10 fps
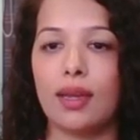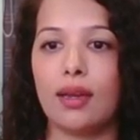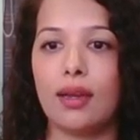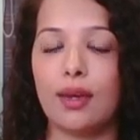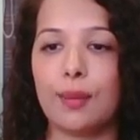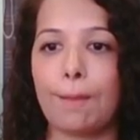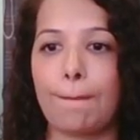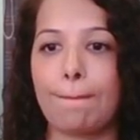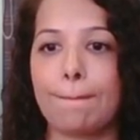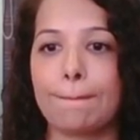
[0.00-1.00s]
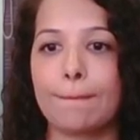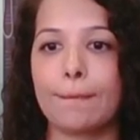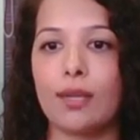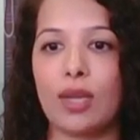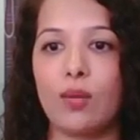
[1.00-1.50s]
Um,
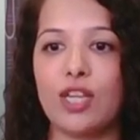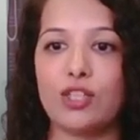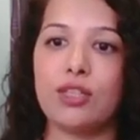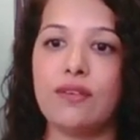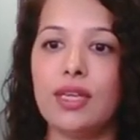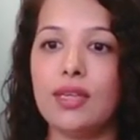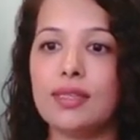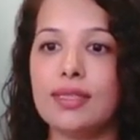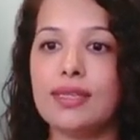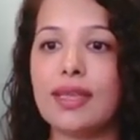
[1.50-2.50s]
okay, Vaishnavi here says,